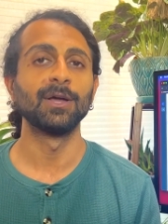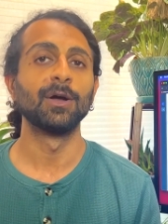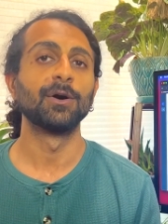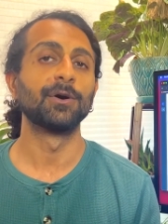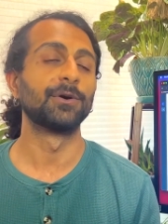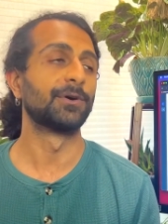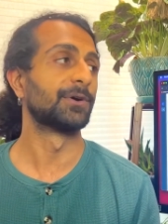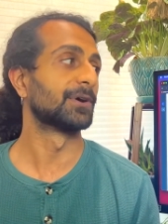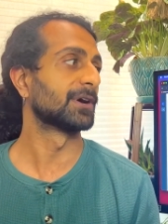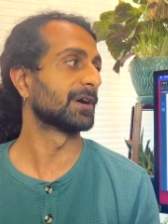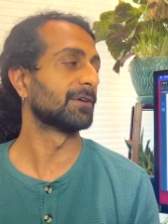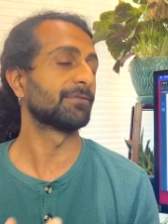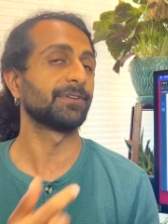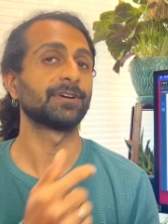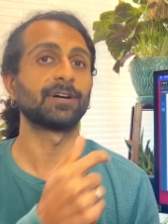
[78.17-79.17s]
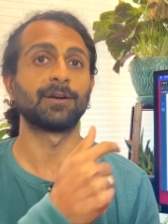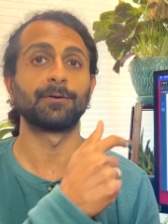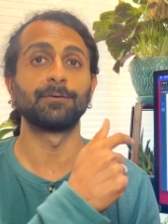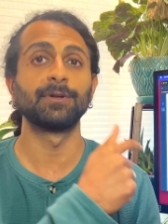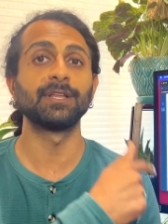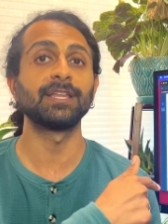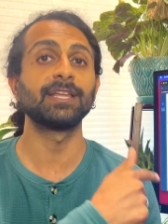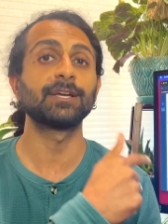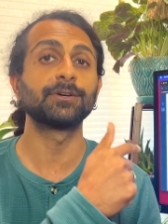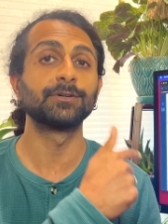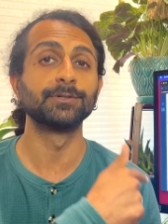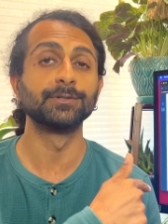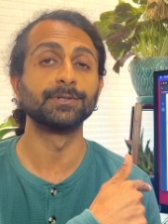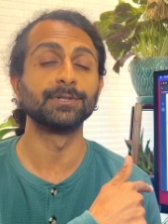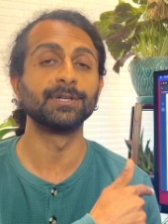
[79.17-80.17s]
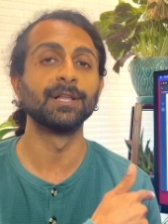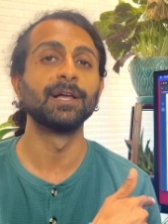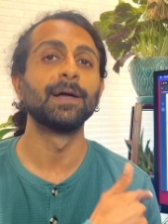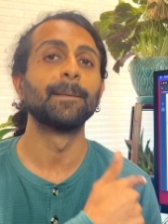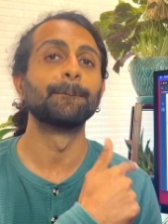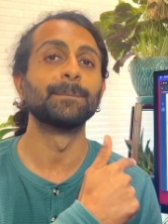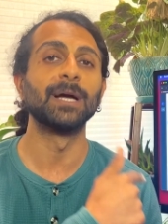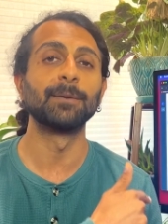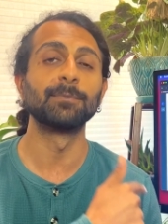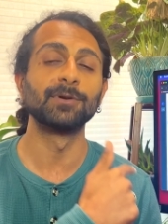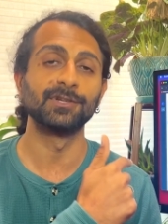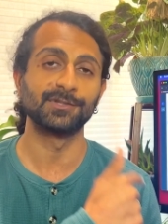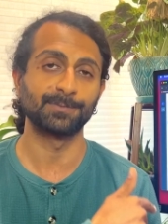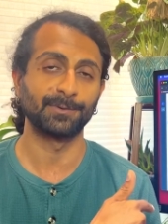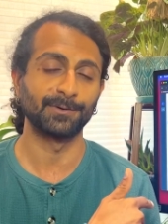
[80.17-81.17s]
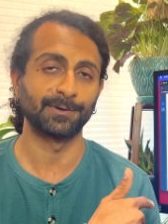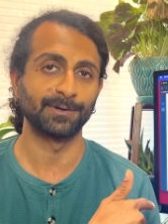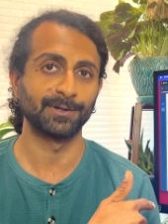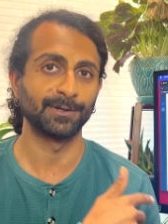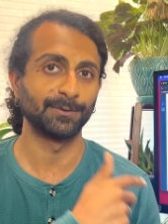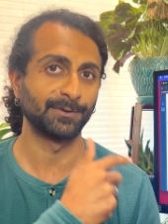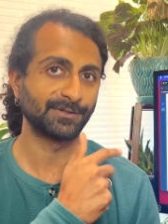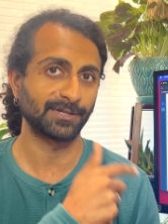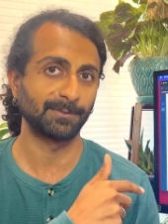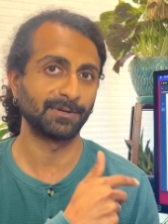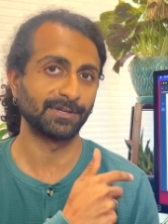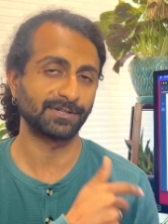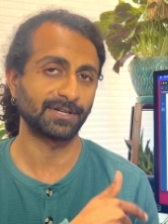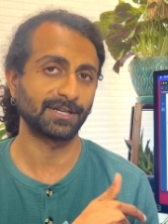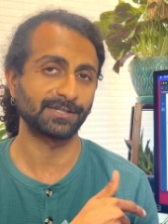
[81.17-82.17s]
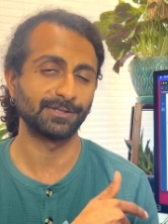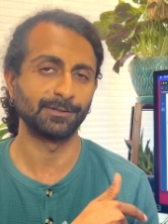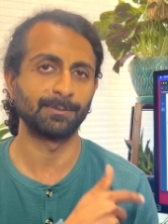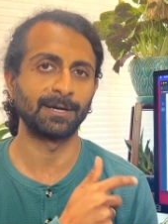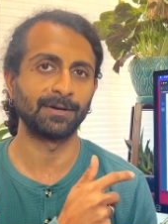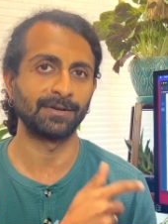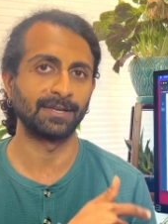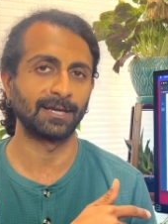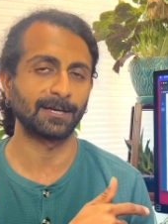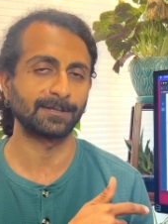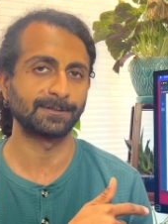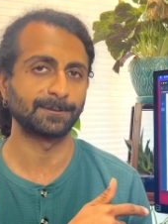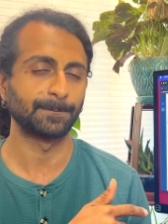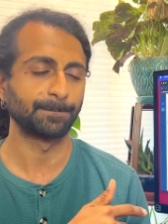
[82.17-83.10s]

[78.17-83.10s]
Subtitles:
or via our really cool members portal, which I'm going to talk to you about next.